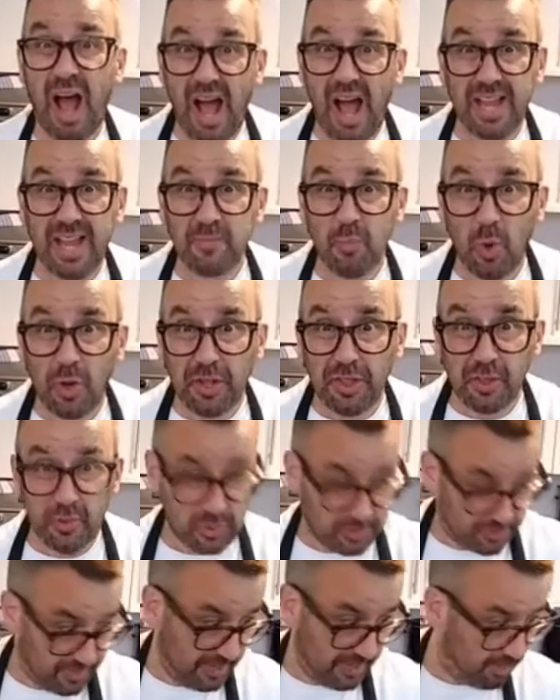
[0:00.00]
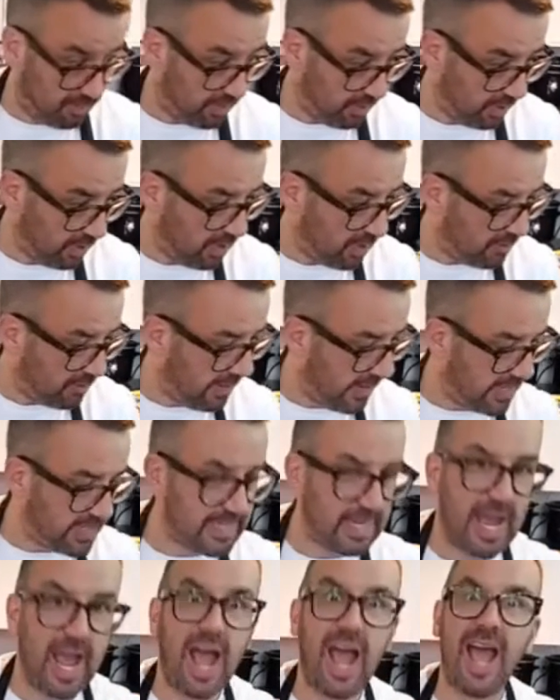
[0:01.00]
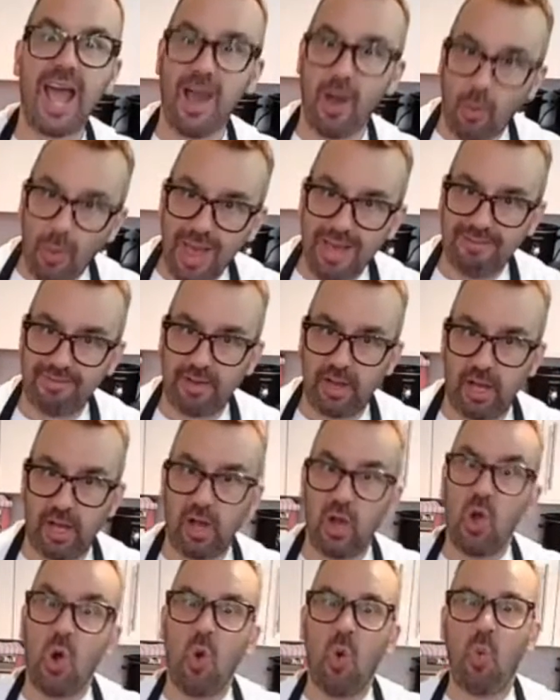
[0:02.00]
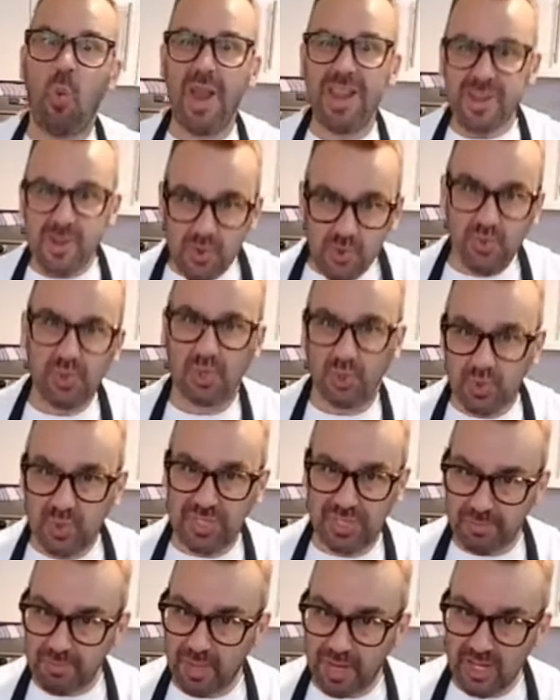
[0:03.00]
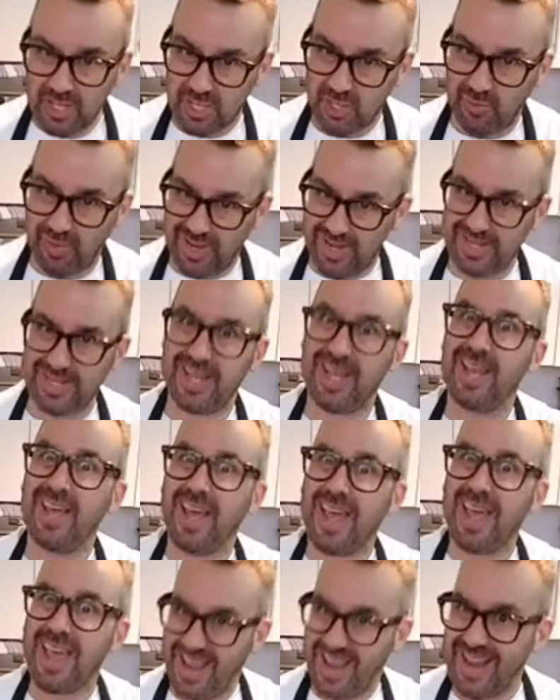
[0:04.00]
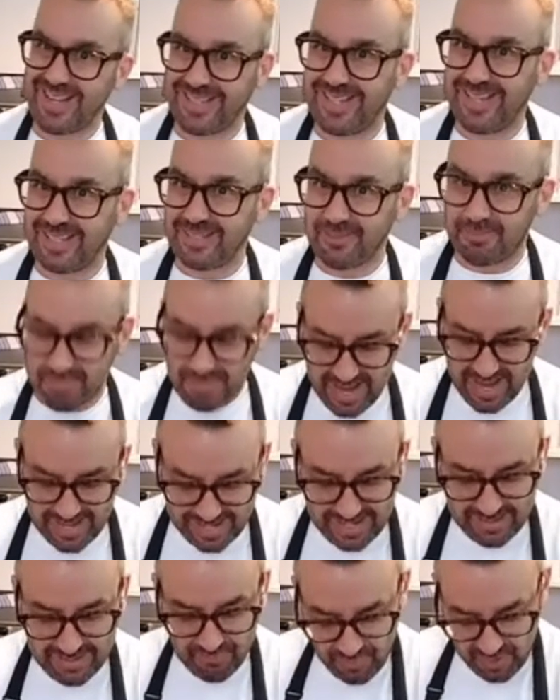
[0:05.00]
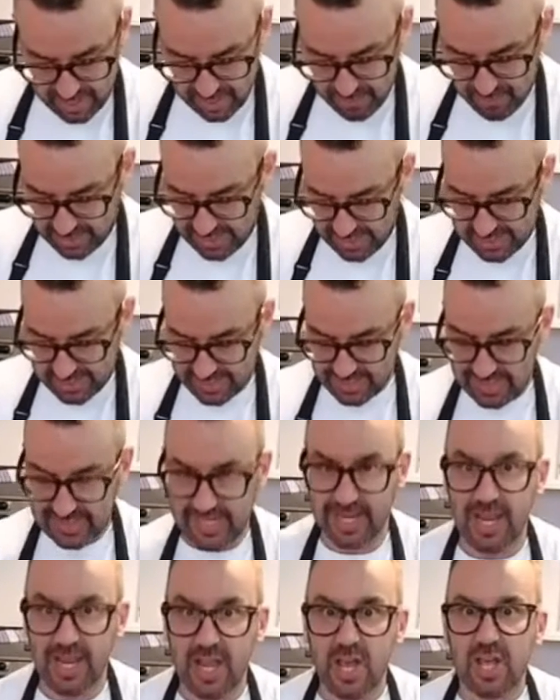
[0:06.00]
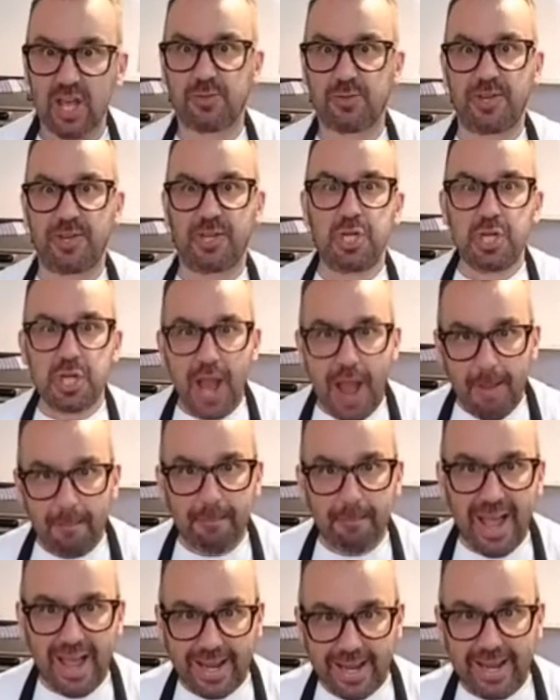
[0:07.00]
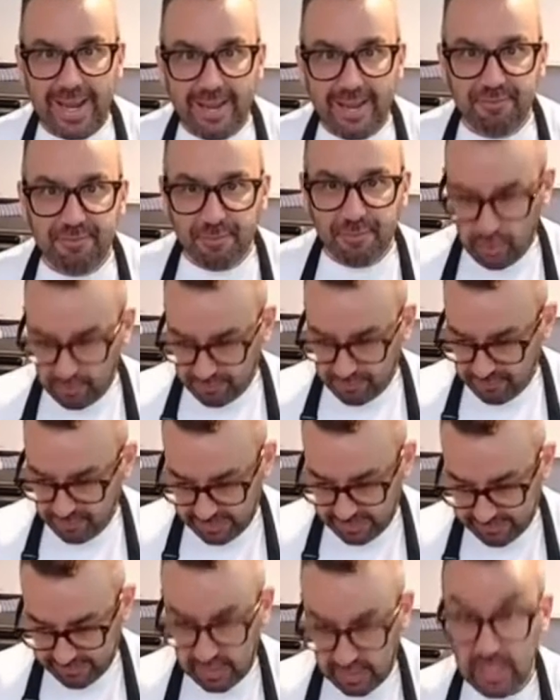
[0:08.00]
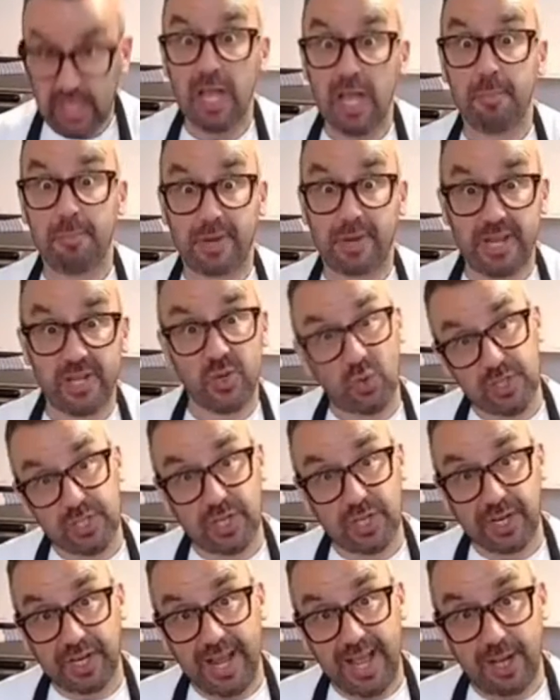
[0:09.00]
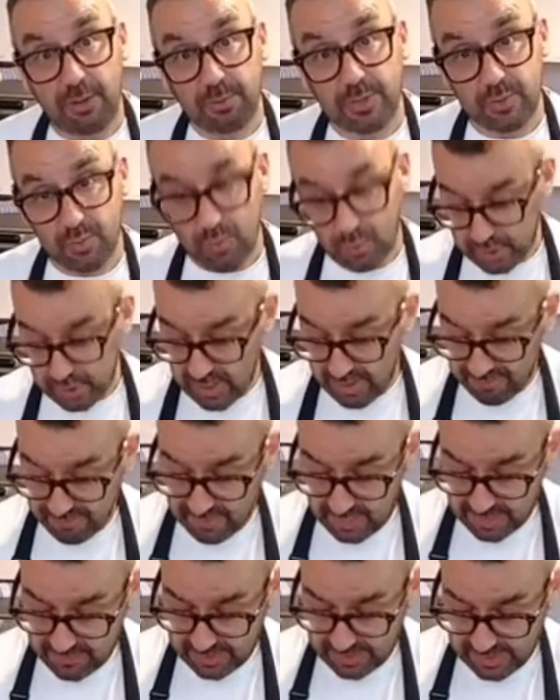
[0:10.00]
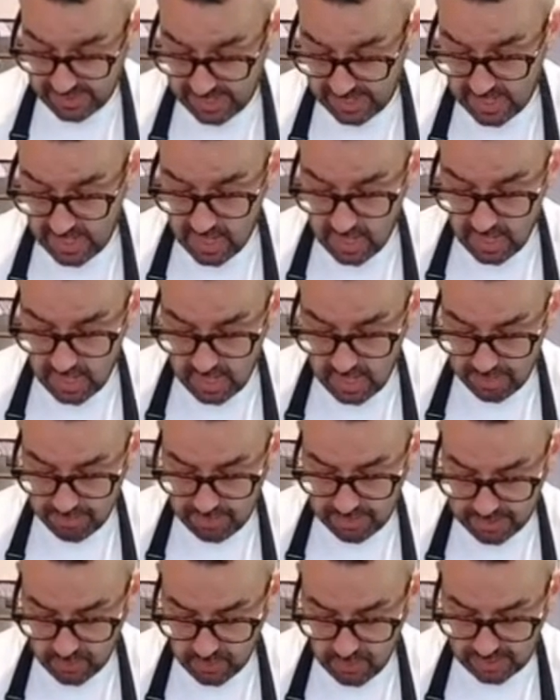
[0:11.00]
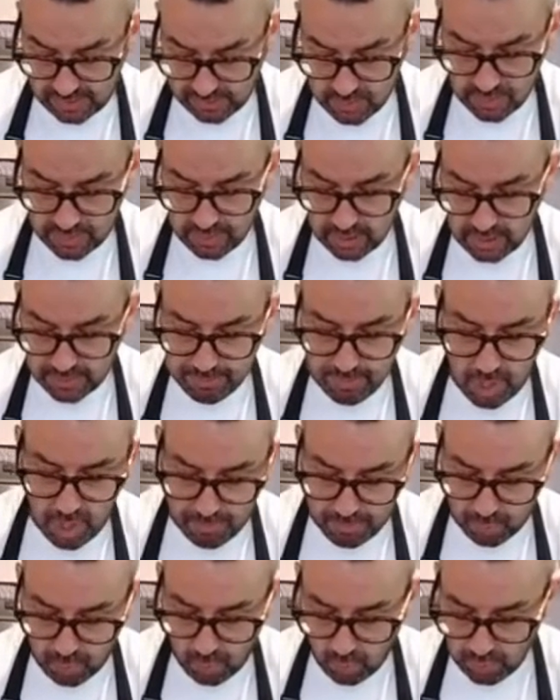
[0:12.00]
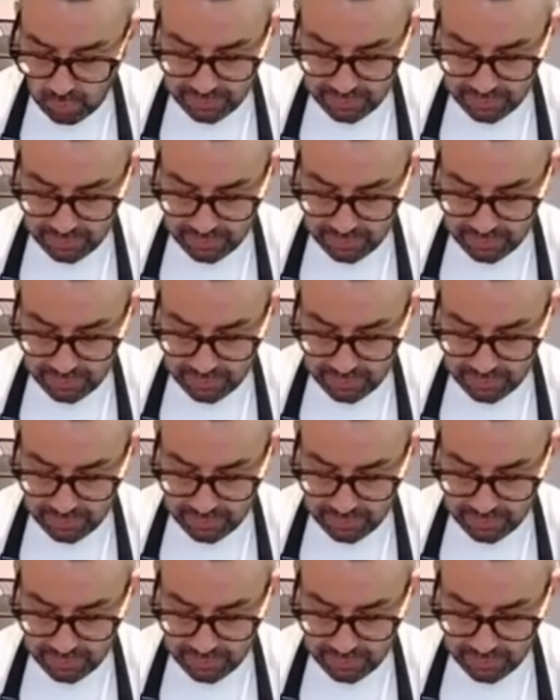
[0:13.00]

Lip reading: I'm one of those people, right? However, when you do something to it, it does make it really, really tasty. So jam-packing it full of flavour, but it's also going to help towards our fibre-day as well. So I'm going to pop all